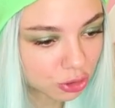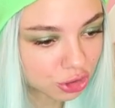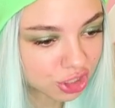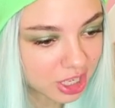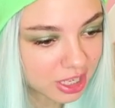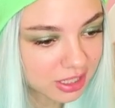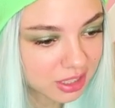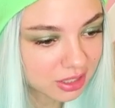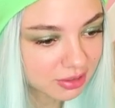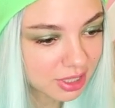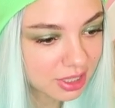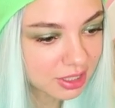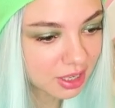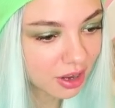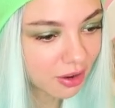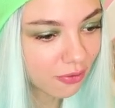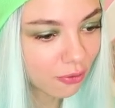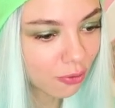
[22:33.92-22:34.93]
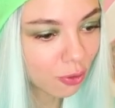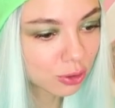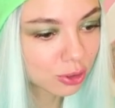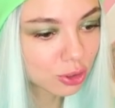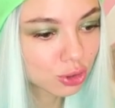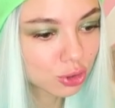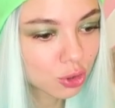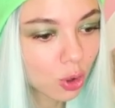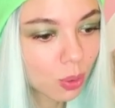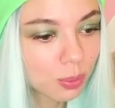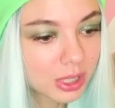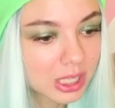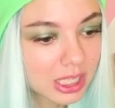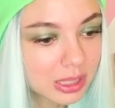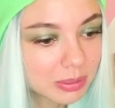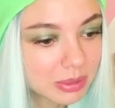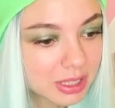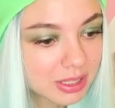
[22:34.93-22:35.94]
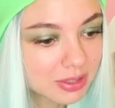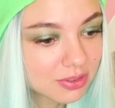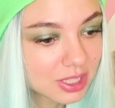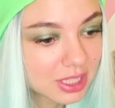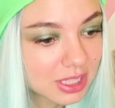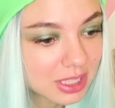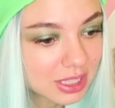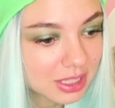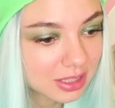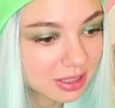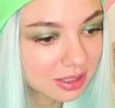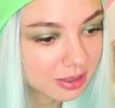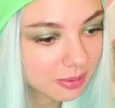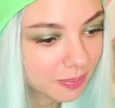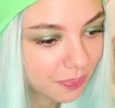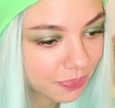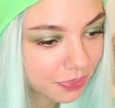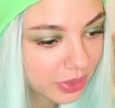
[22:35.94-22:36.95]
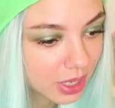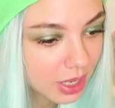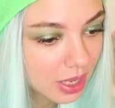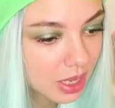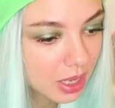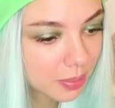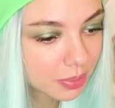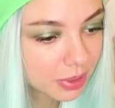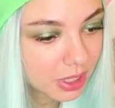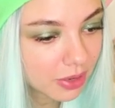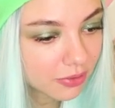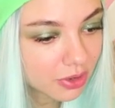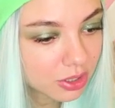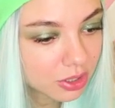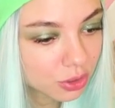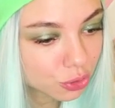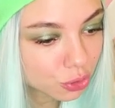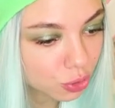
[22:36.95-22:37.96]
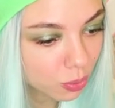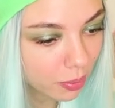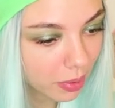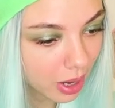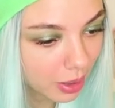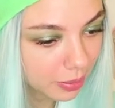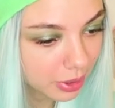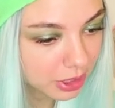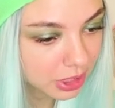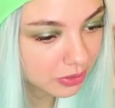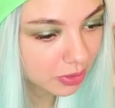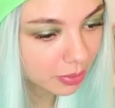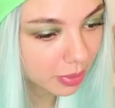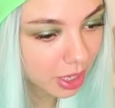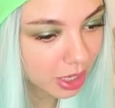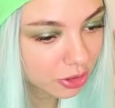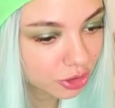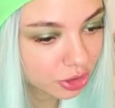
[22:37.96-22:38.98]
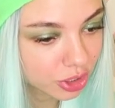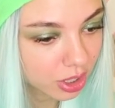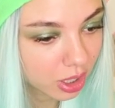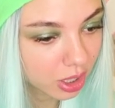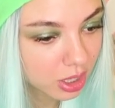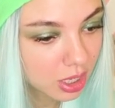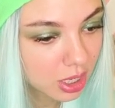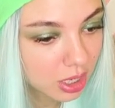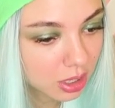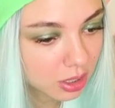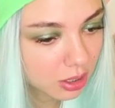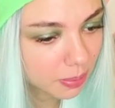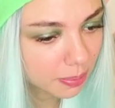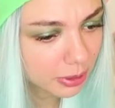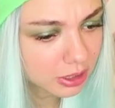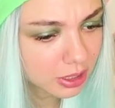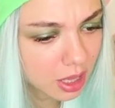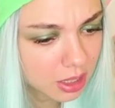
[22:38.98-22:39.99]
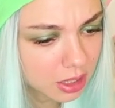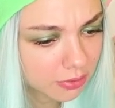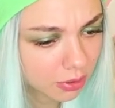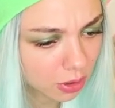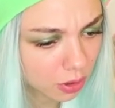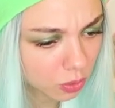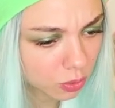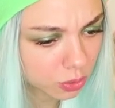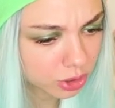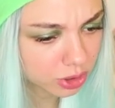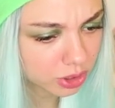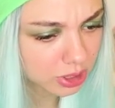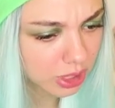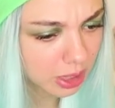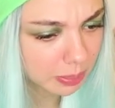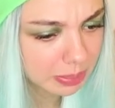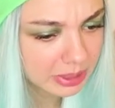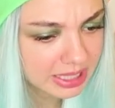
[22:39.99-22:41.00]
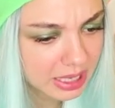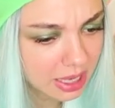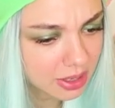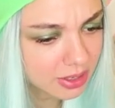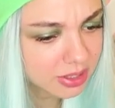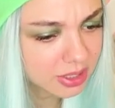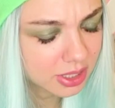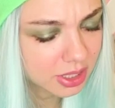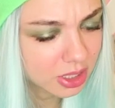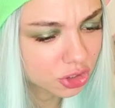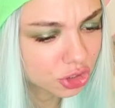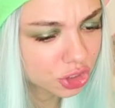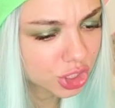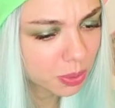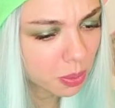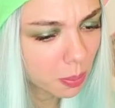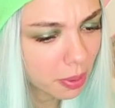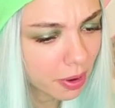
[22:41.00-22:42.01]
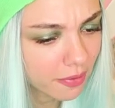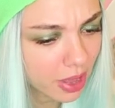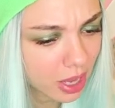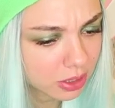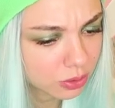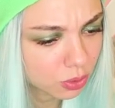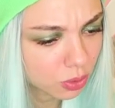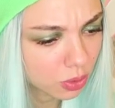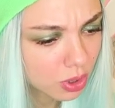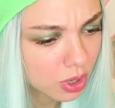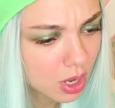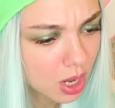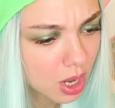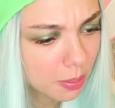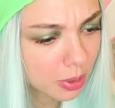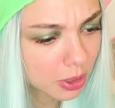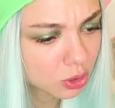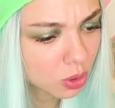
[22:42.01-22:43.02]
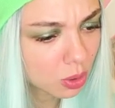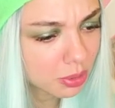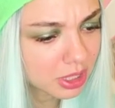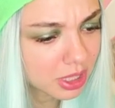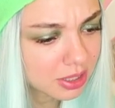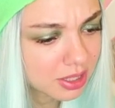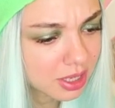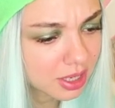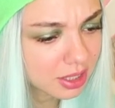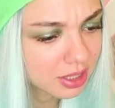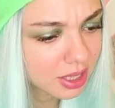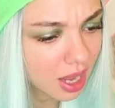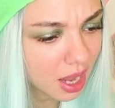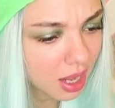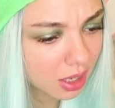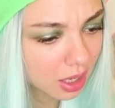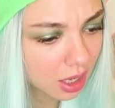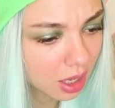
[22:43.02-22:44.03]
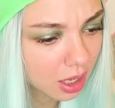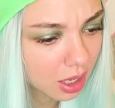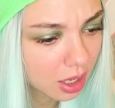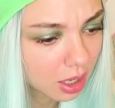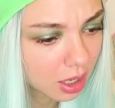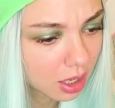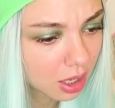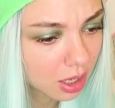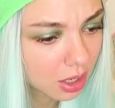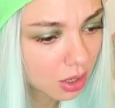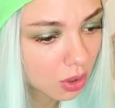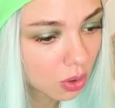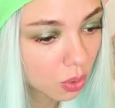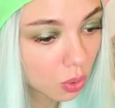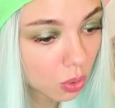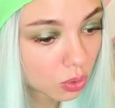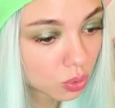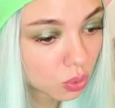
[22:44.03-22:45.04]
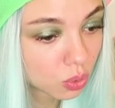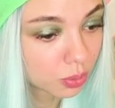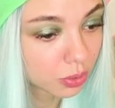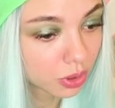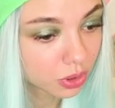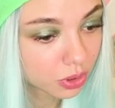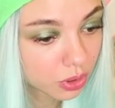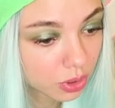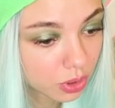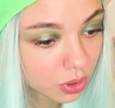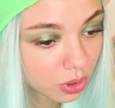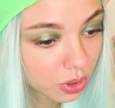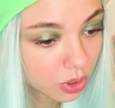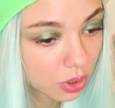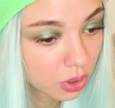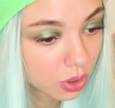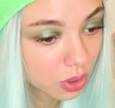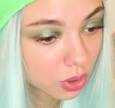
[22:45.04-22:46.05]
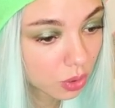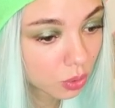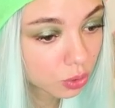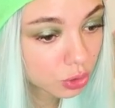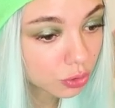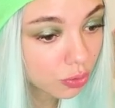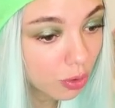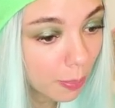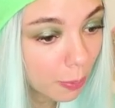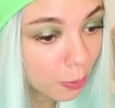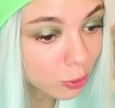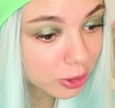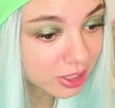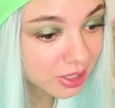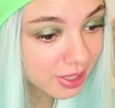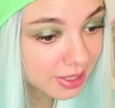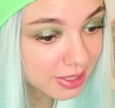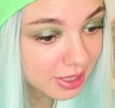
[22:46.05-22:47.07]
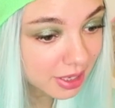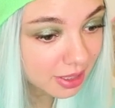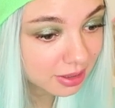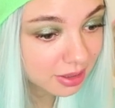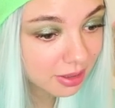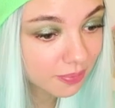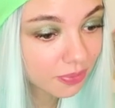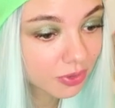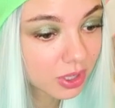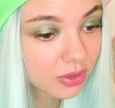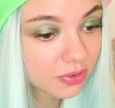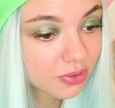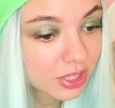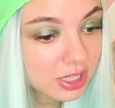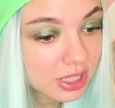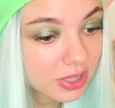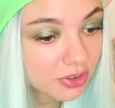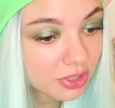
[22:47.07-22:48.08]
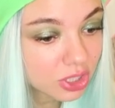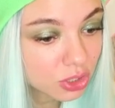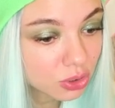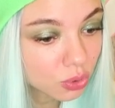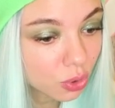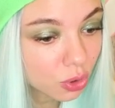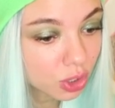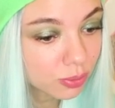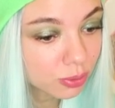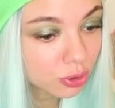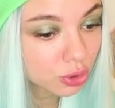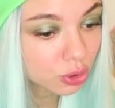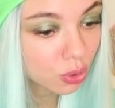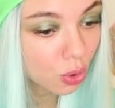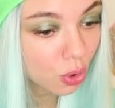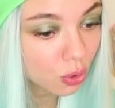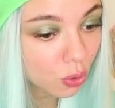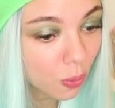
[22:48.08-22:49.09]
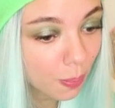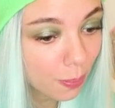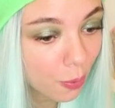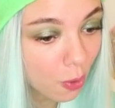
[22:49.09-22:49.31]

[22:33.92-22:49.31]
who was there turned on their phones to light him. It was clear that the boy's mother was busy around her son, trying to put a bandage on him. Then she sobbed, He died! He has no pulse! Please, someone call an